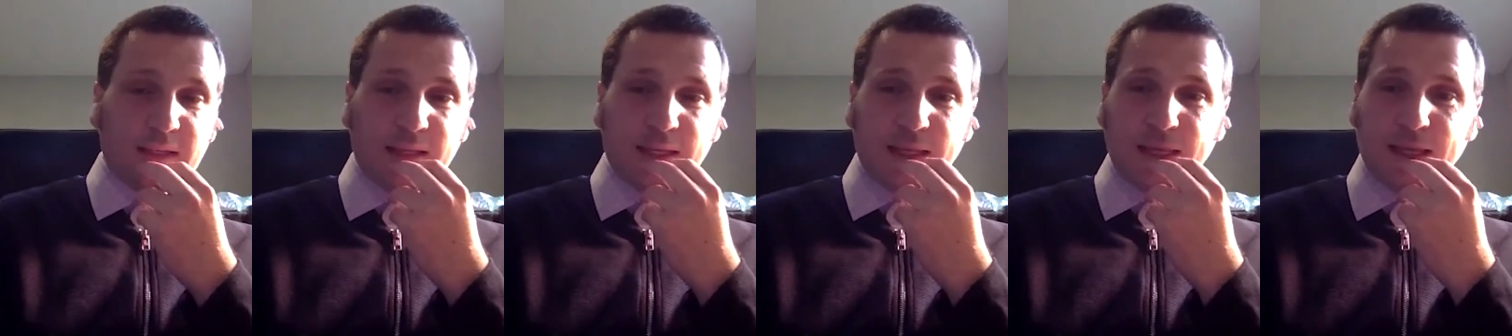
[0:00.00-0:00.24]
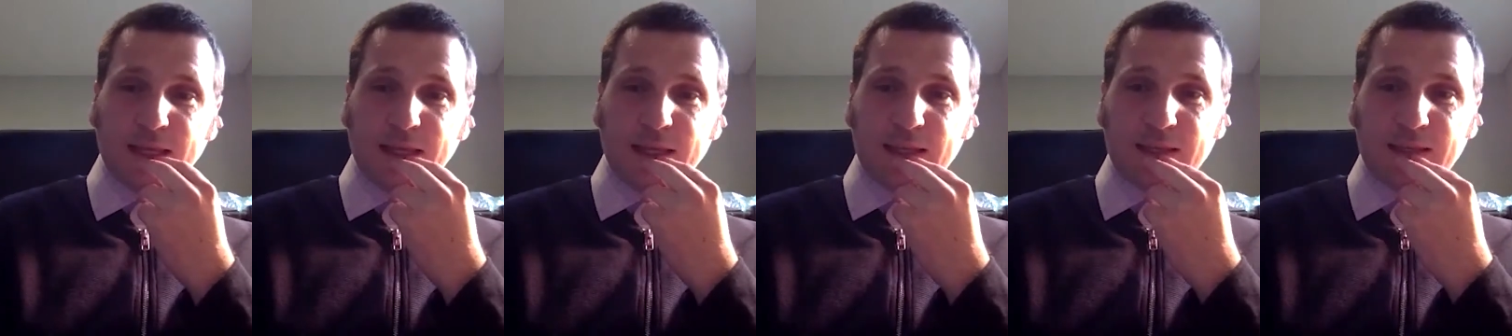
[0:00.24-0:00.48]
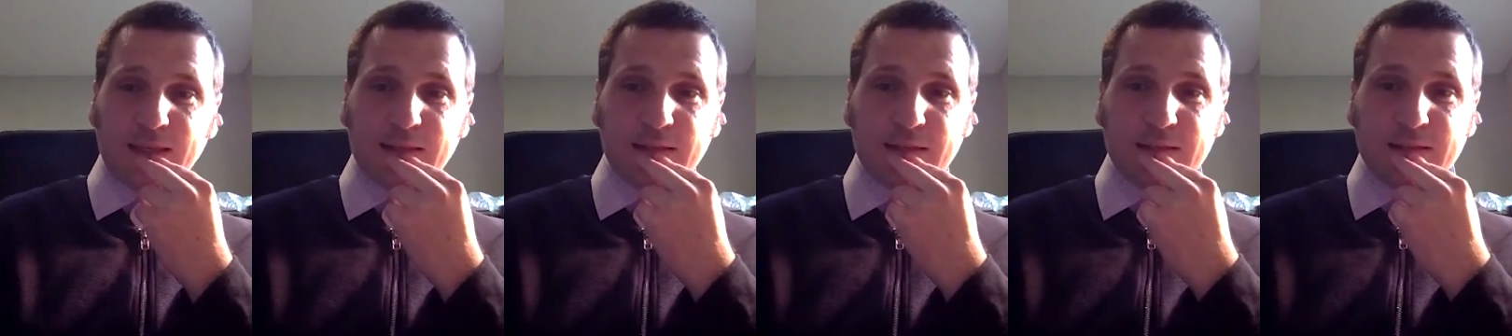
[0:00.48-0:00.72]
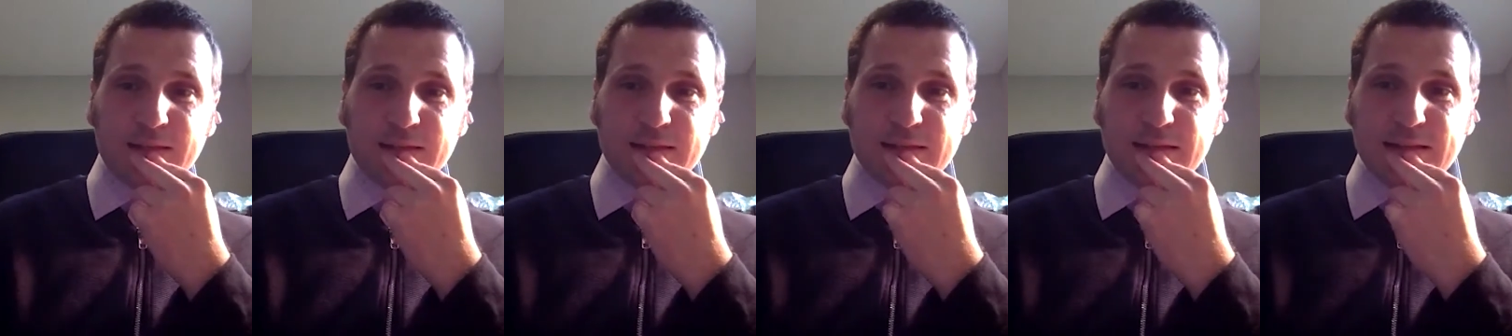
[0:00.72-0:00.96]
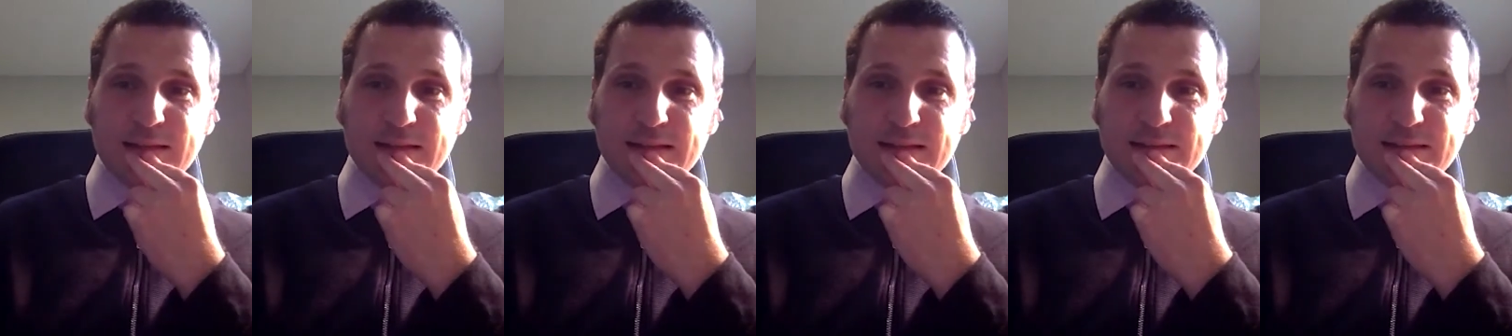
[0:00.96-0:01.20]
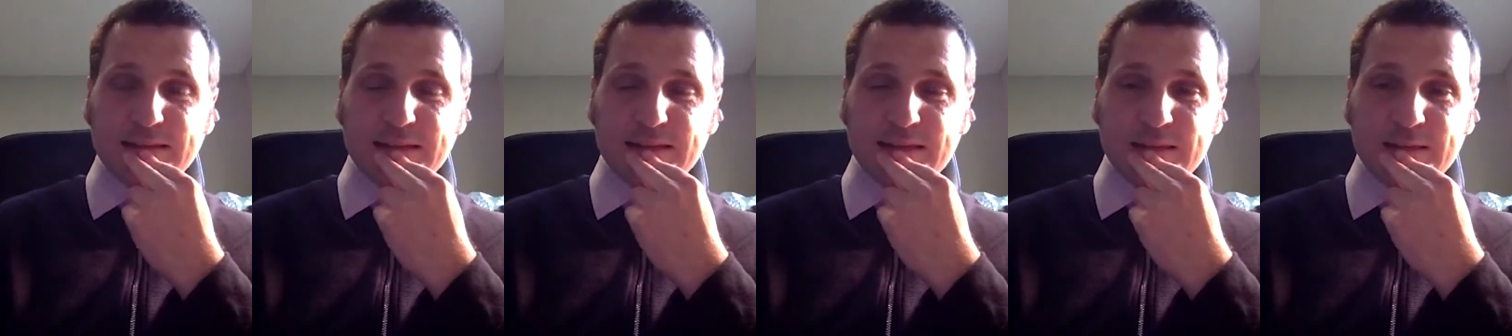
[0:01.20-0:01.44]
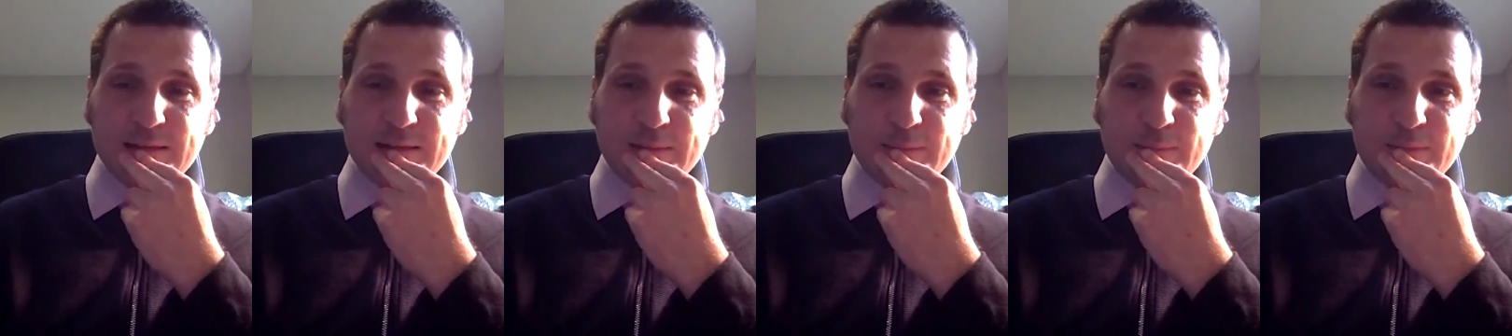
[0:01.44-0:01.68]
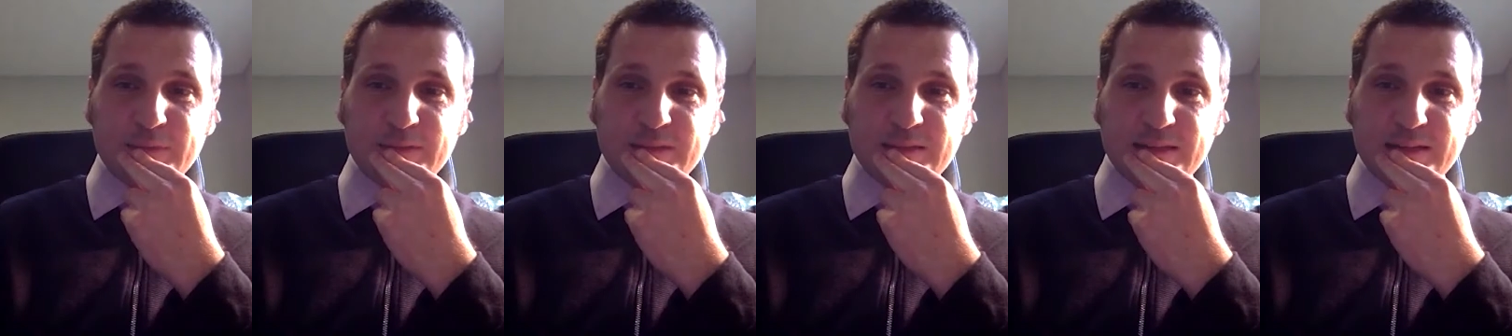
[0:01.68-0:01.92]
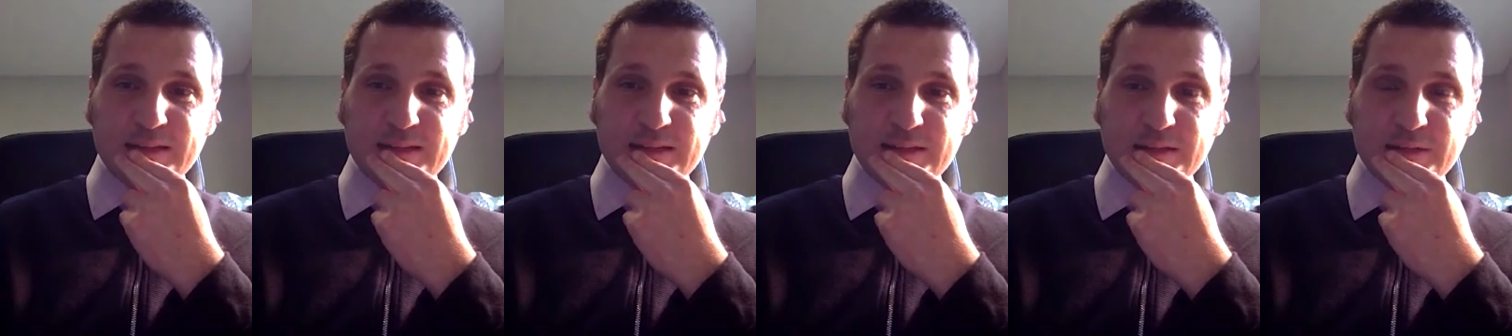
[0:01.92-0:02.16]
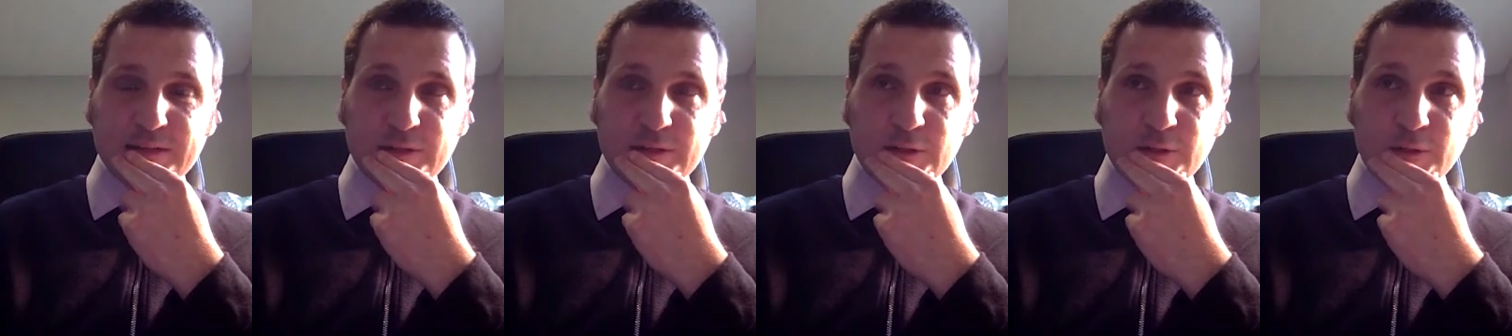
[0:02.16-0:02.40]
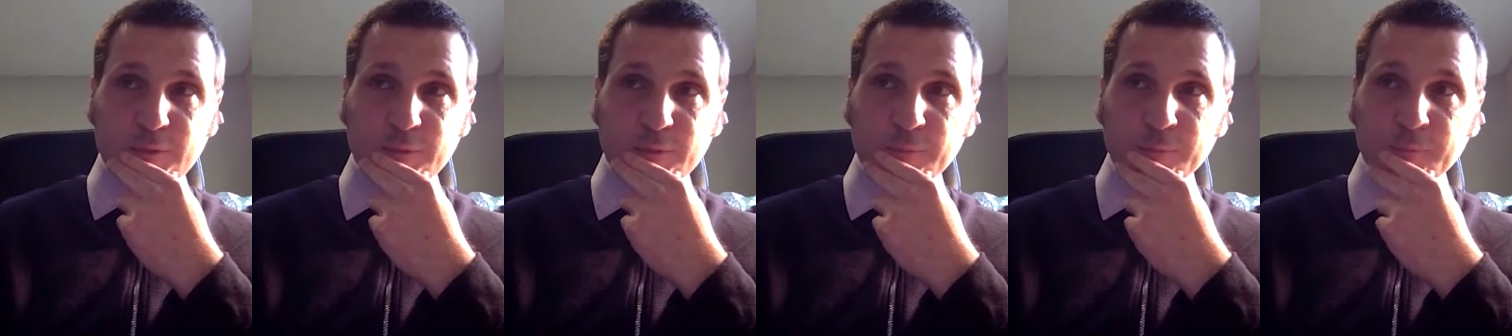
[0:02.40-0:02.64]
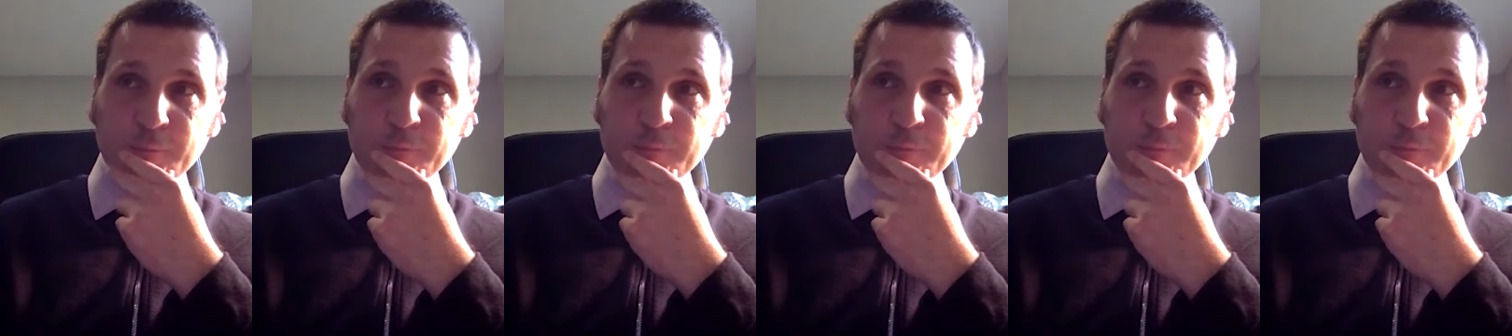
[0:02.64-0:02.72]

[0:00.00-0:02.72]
and it seems you know.